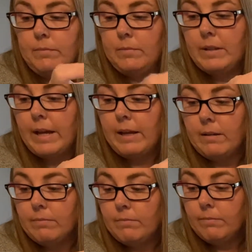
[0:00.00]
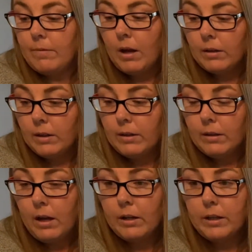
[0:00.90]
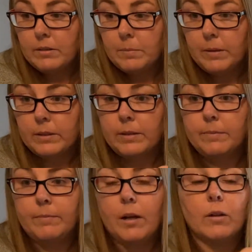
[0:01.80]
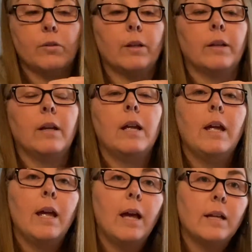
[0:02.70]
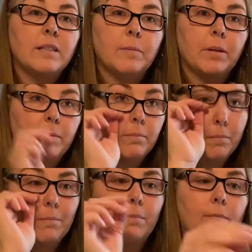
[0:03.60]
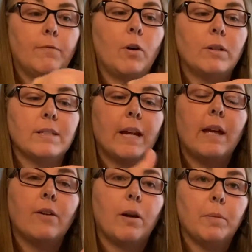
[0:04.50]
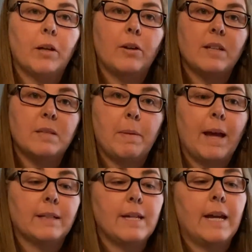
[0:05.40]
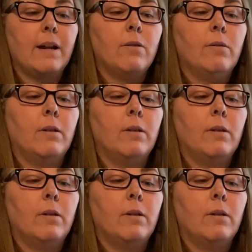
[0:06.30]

That hot gun's plugged up, hot glue gun. So I'm gonna fold it together. I'm gonna go to this back tail,